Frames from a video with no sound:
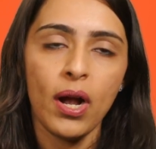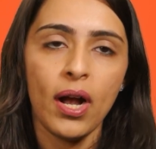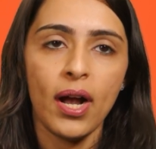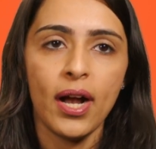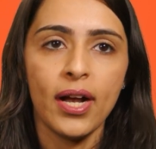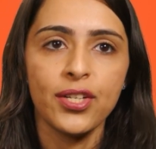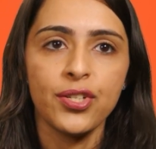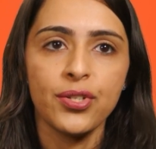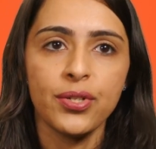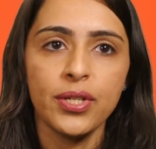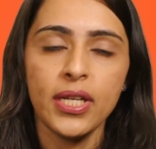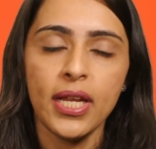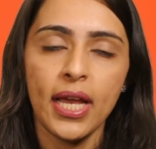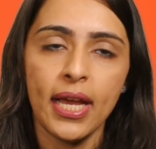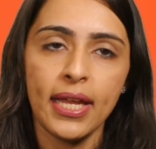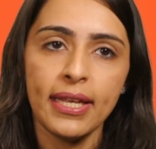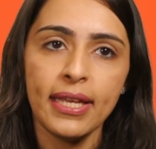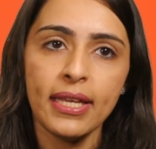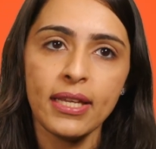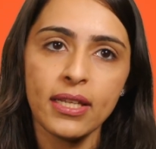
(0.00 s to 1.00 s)
I treat
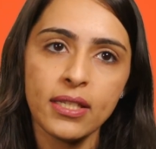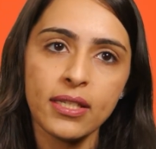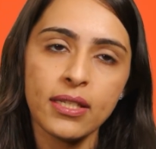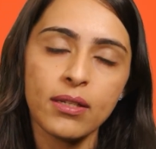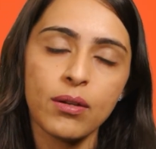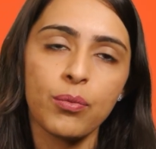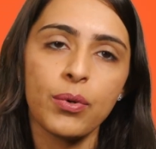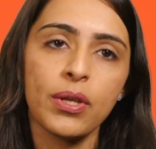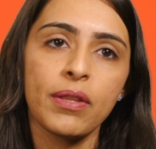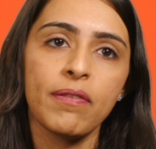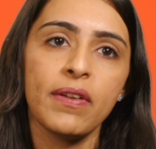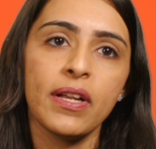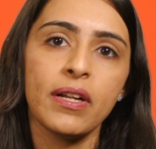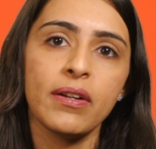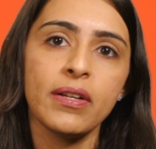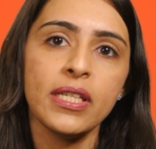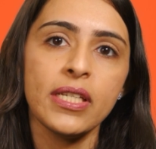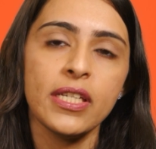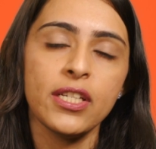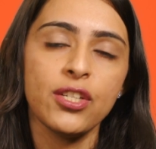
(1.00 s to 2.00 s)
headaches with
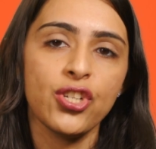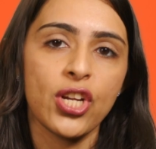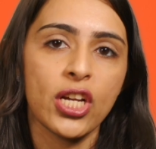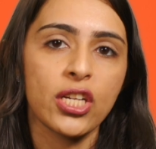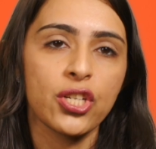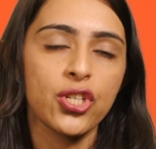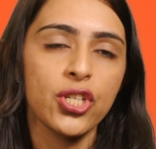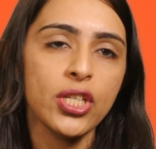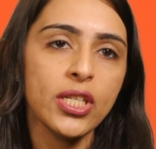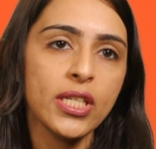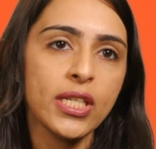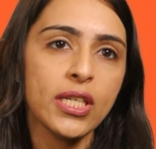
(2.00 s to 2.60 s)
various injections.